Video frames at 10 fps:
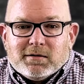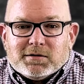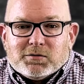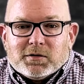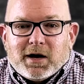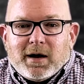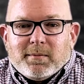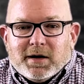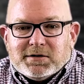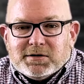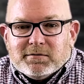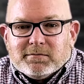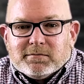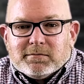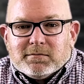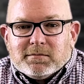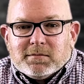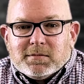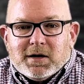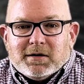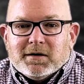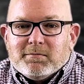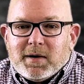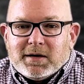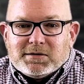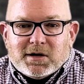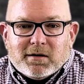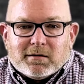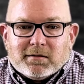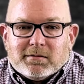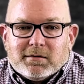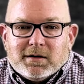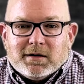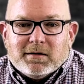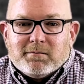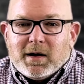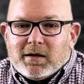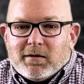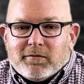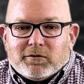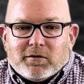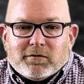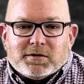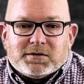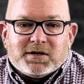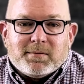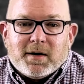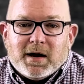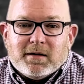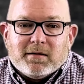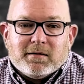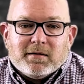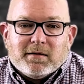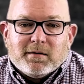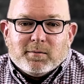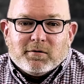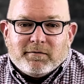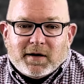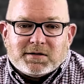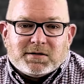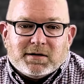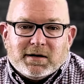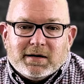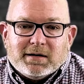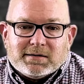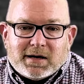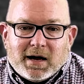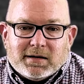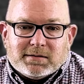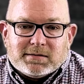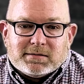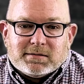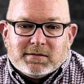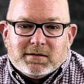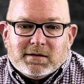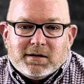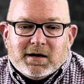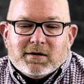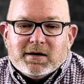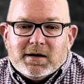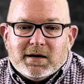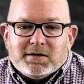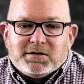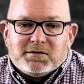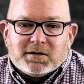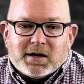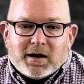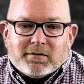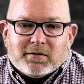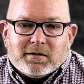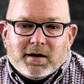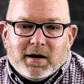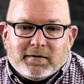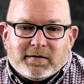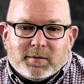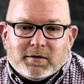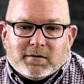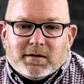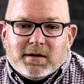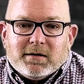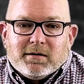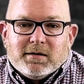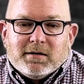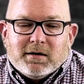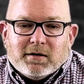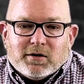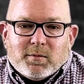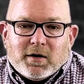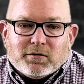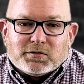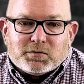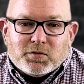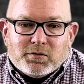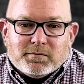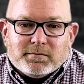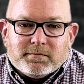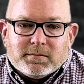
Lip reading: So when God made you, He didn't make junk. He didn't make leftovers. He made perfection in His eyes. He knitted you together intimately in your mother's womb.